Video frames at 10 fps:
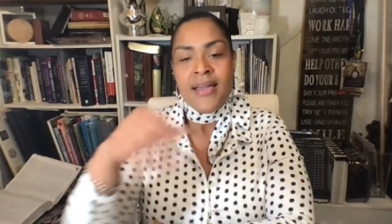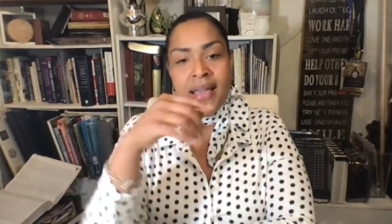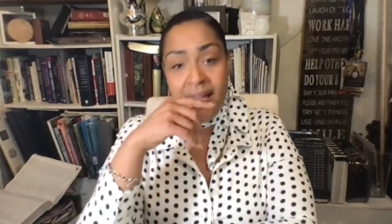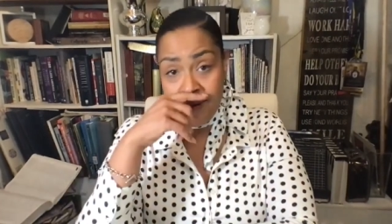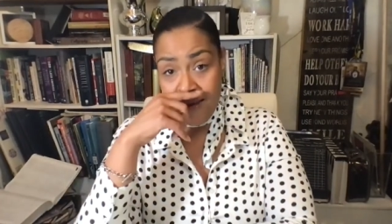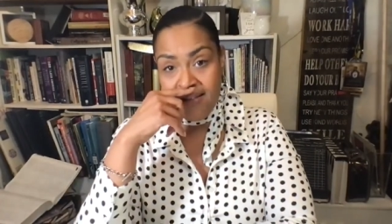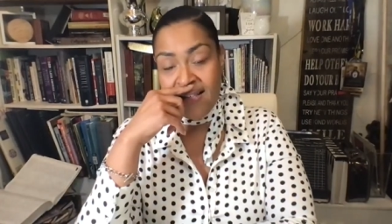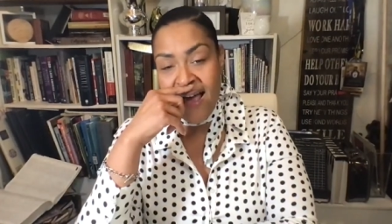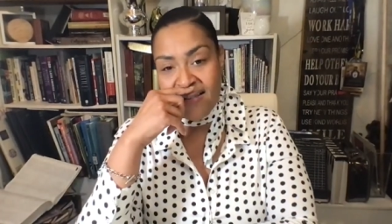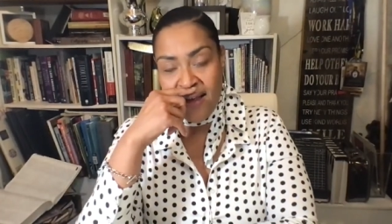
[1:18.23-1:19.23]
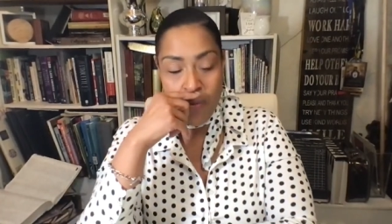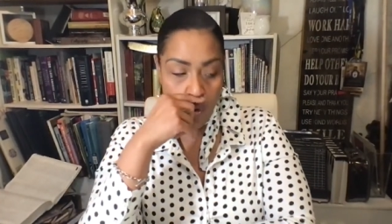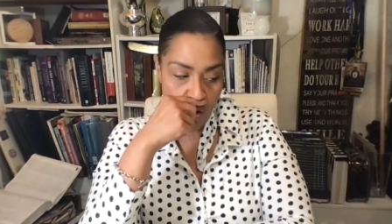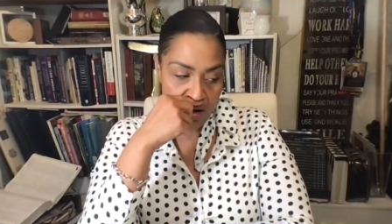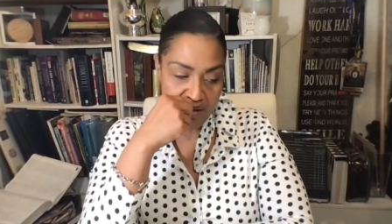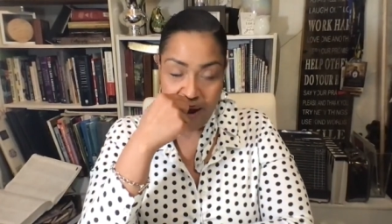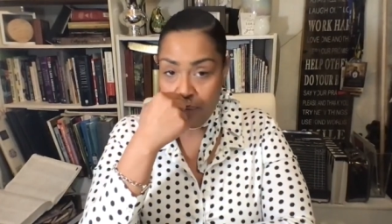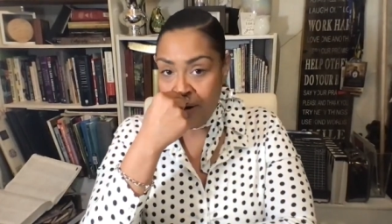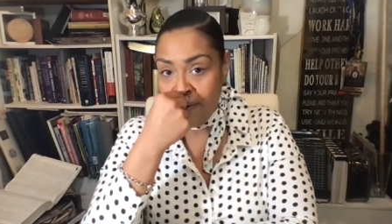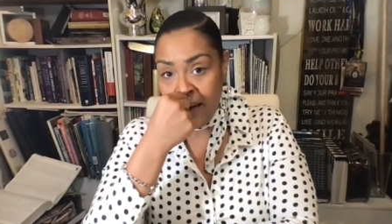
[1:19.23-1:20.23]
in the exact same order that
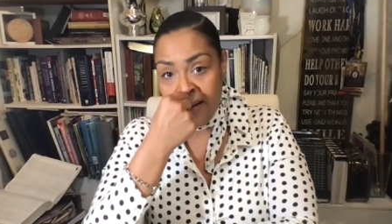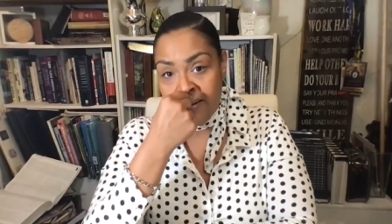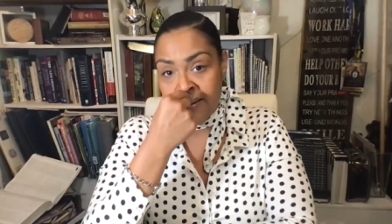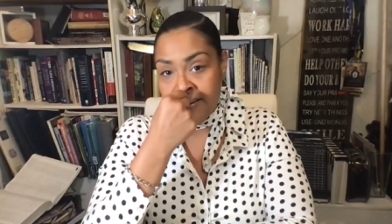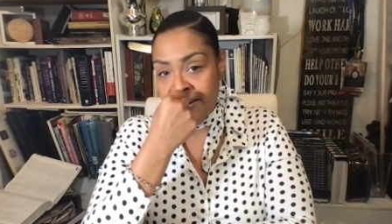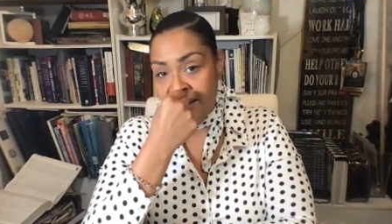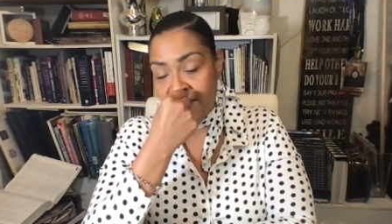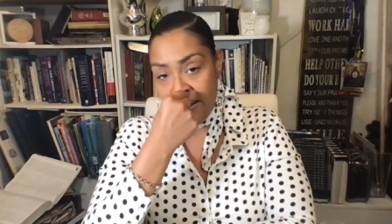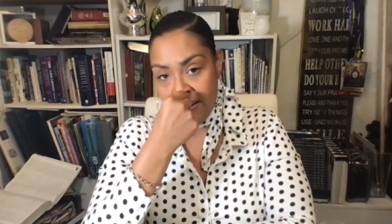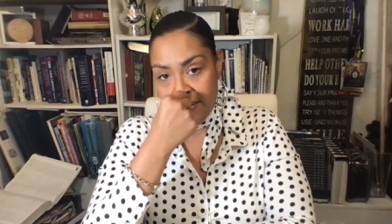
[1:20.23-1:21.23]
revelation is given in.